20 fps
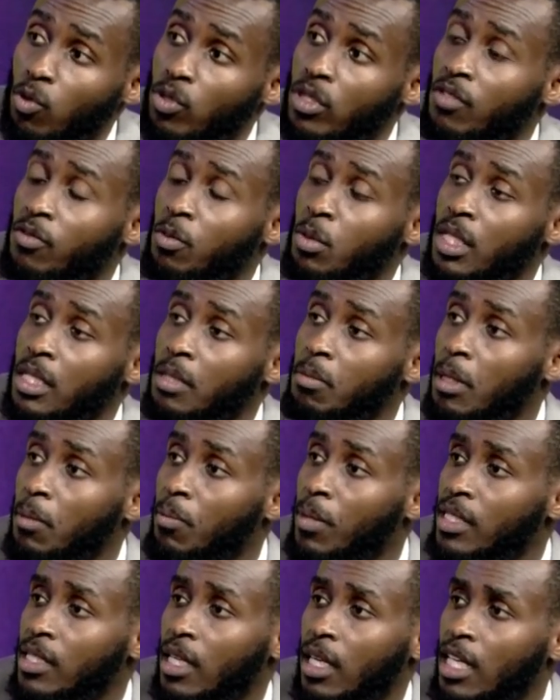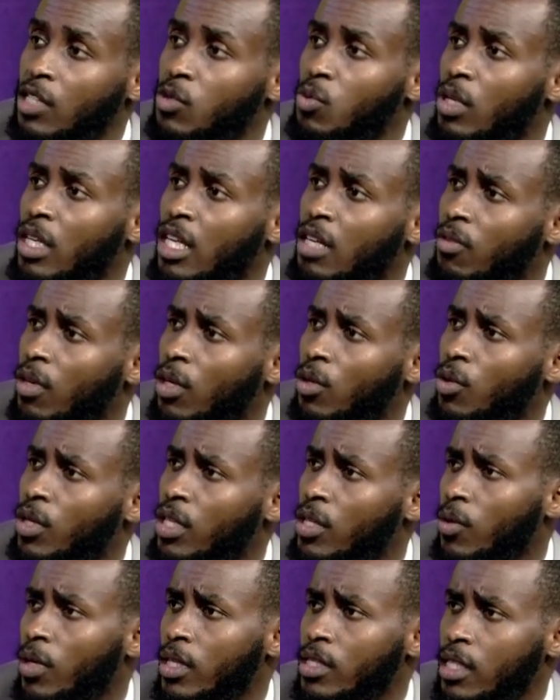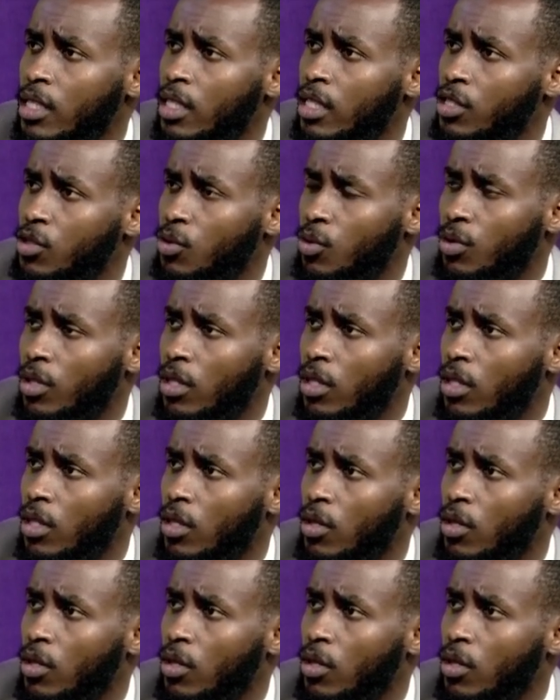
Because if you represent party lines, we'll never go anywhere as a nation.